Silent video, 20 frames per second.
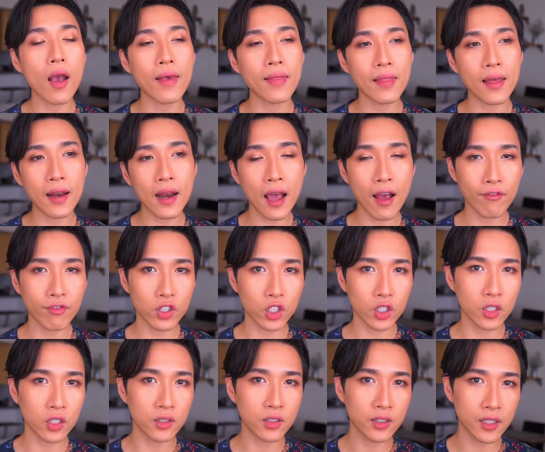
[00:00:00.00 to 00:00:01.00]
and then after
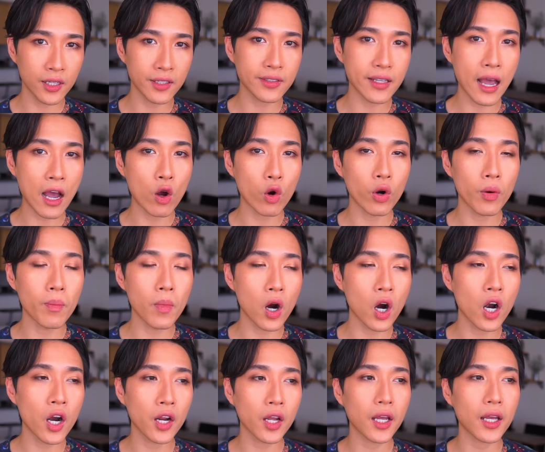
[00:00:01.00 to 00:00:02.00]
the 6 hour
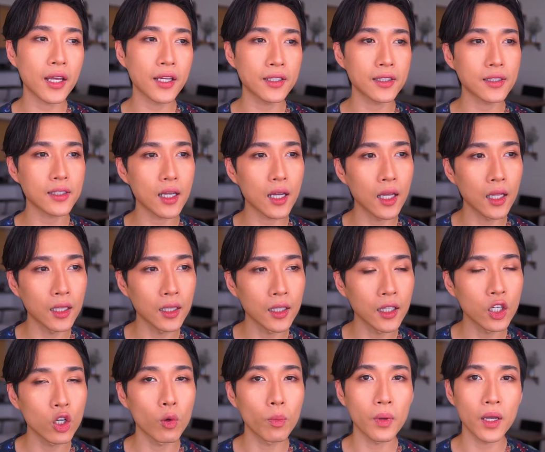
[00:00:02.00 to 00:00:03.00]
mark it's a
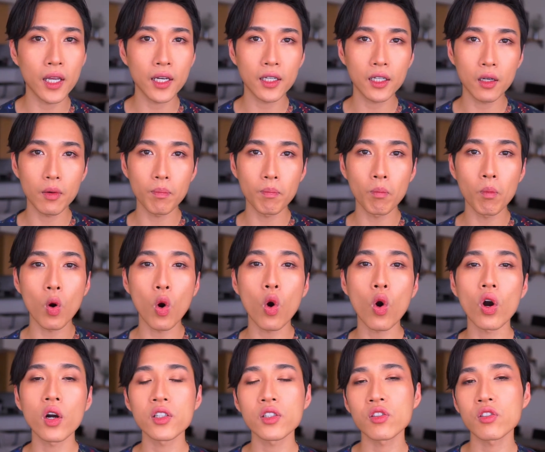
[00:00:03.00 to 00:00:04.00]
little bit
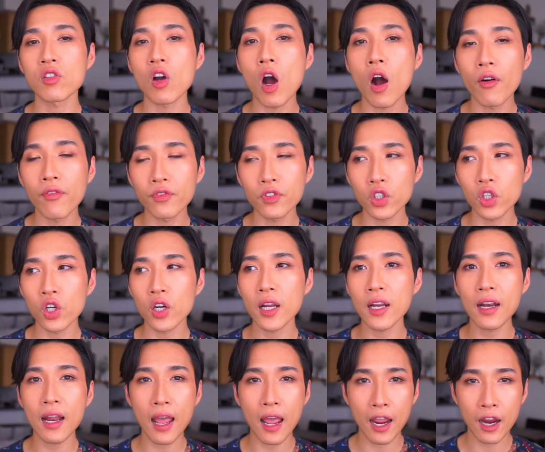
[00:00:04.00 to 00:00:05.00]
more softer
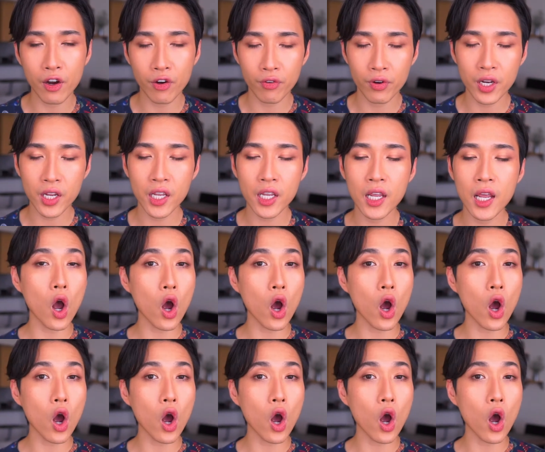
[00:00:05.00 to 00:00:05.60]
and airy.